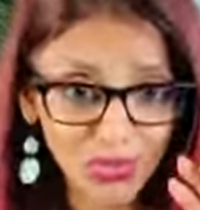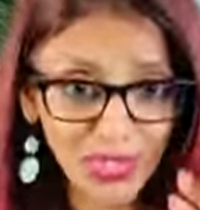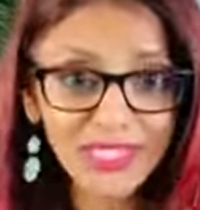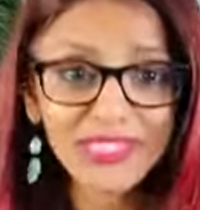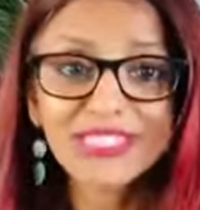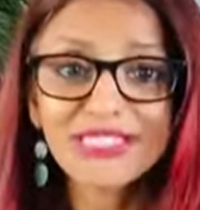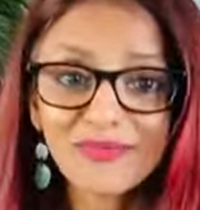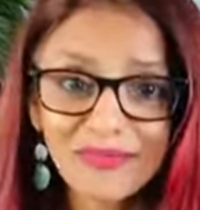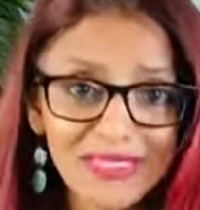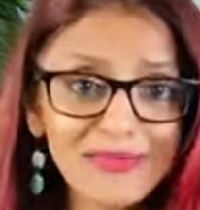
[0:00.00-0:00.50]

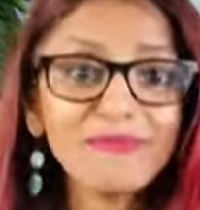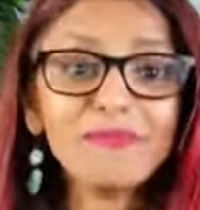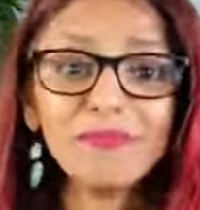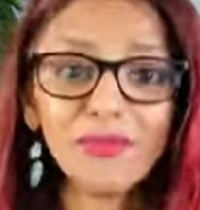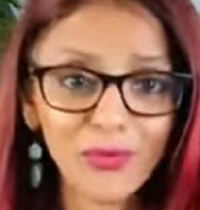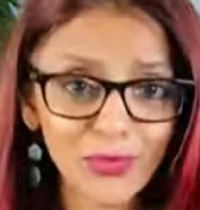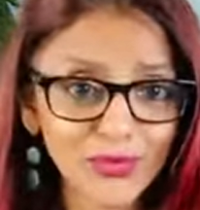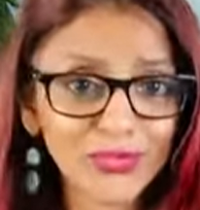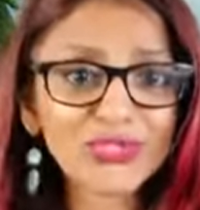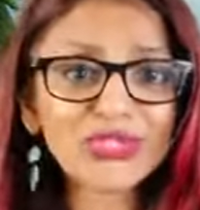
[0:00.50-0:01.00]
trust me,
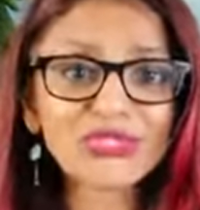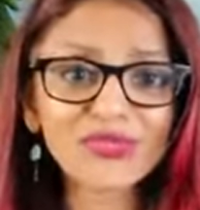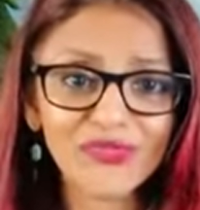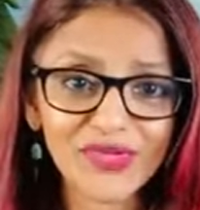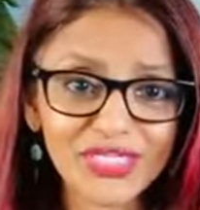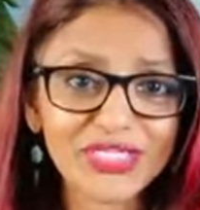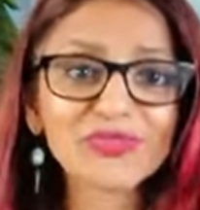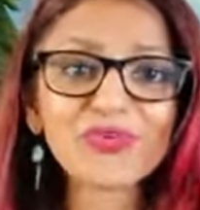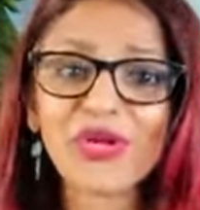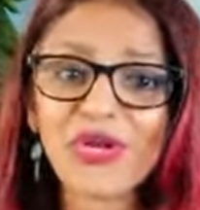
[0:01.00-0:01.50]
most
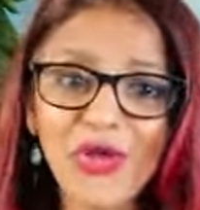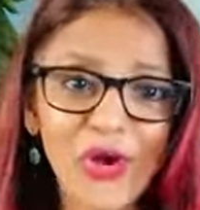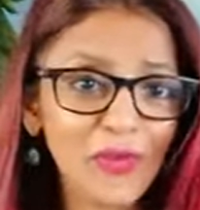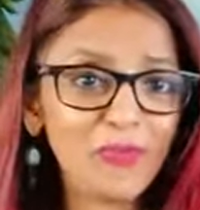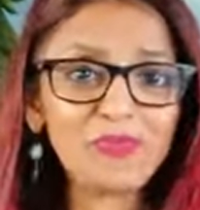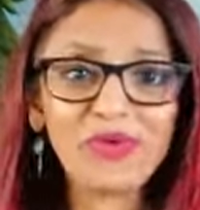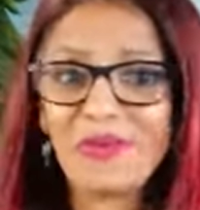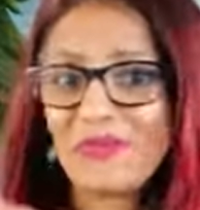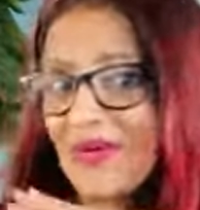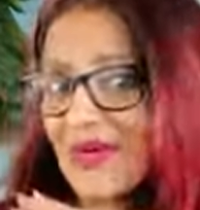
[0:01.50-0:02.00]
of us will
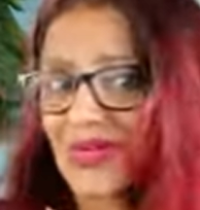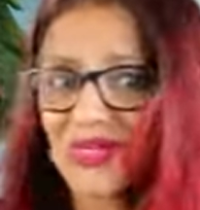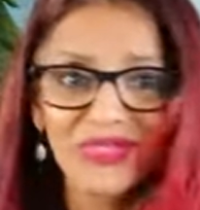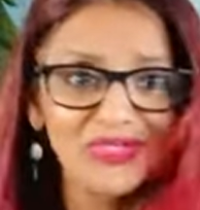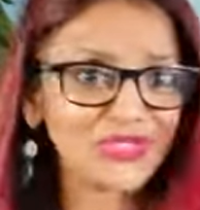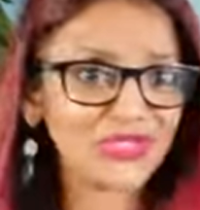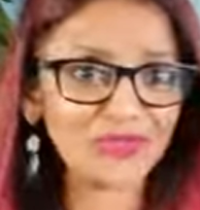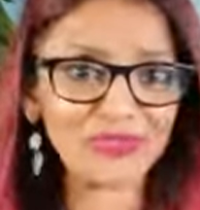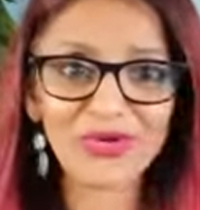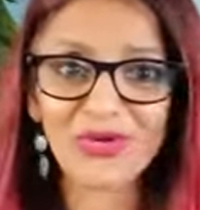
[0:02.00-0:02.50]
not be able to
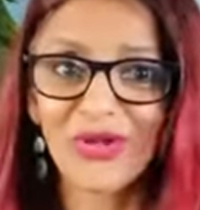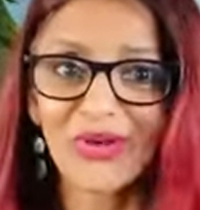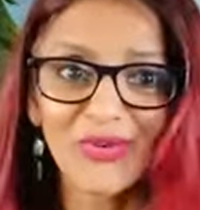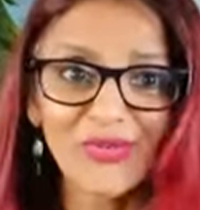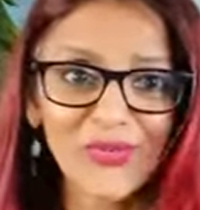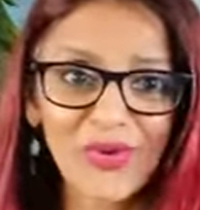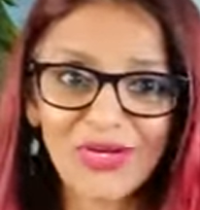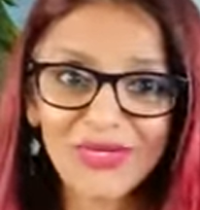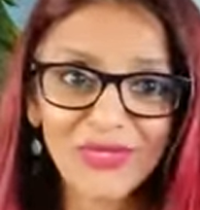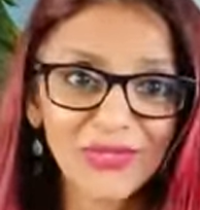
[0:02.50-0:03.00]
consume it
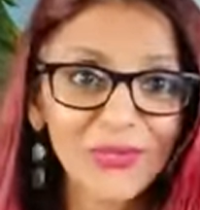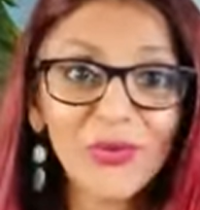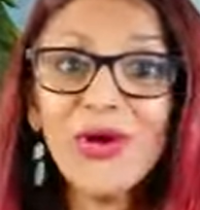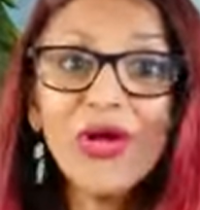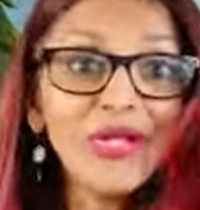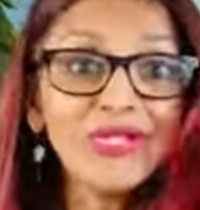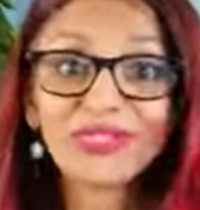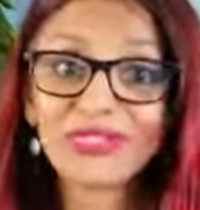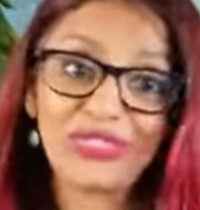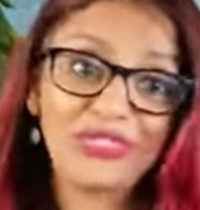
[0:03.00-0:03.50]
all in one
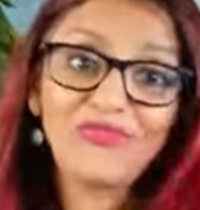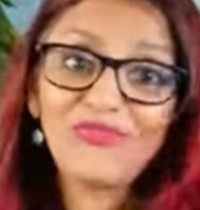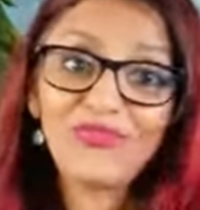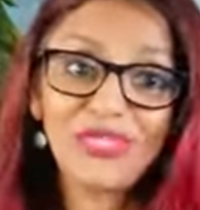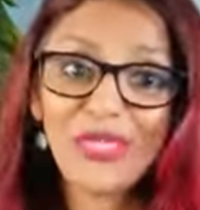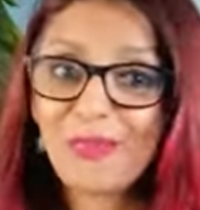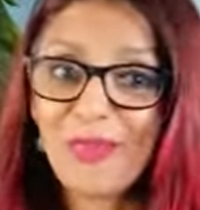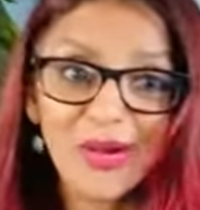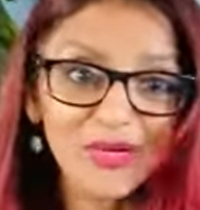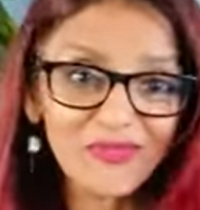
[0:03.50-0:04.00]
go just
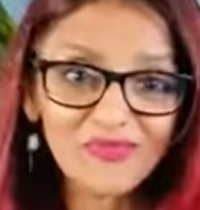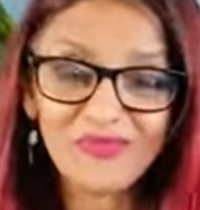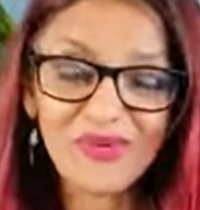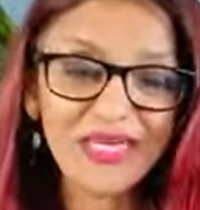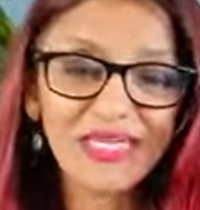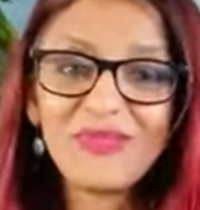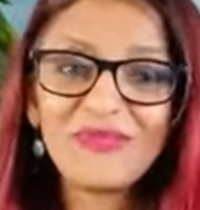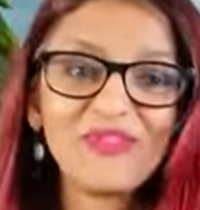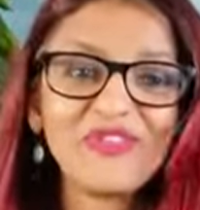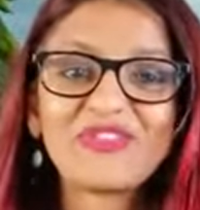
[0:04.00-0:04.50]
for the amount of
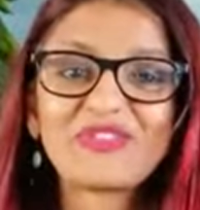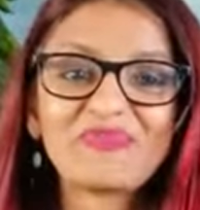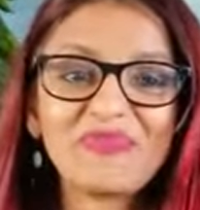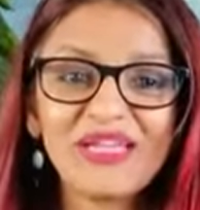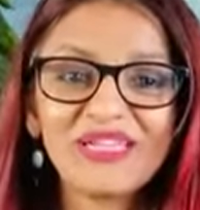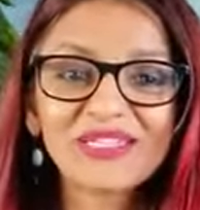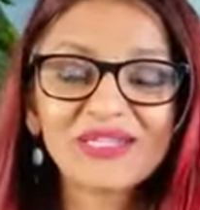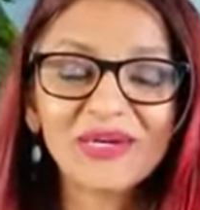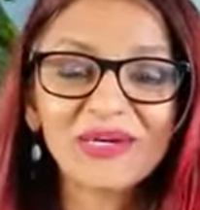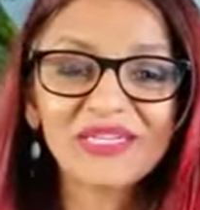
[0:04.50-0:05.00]
money we've
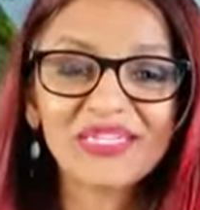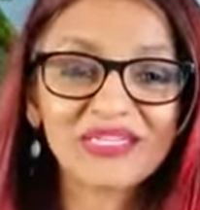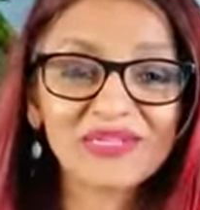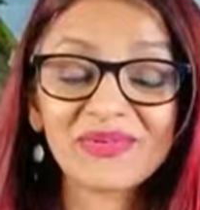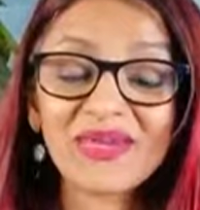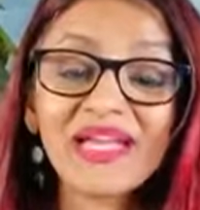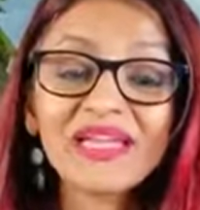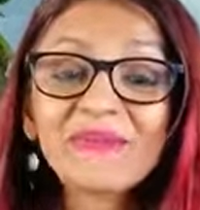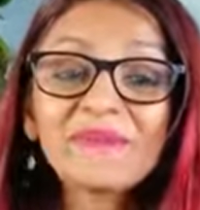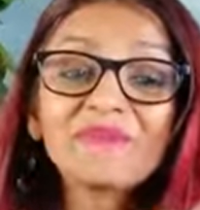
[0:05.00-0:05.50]
spent on
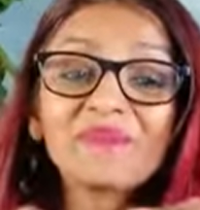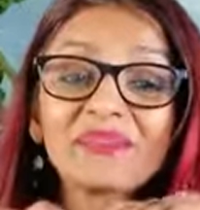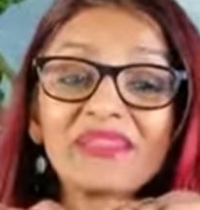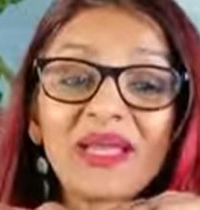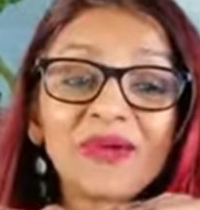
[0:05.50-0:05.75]
it, right?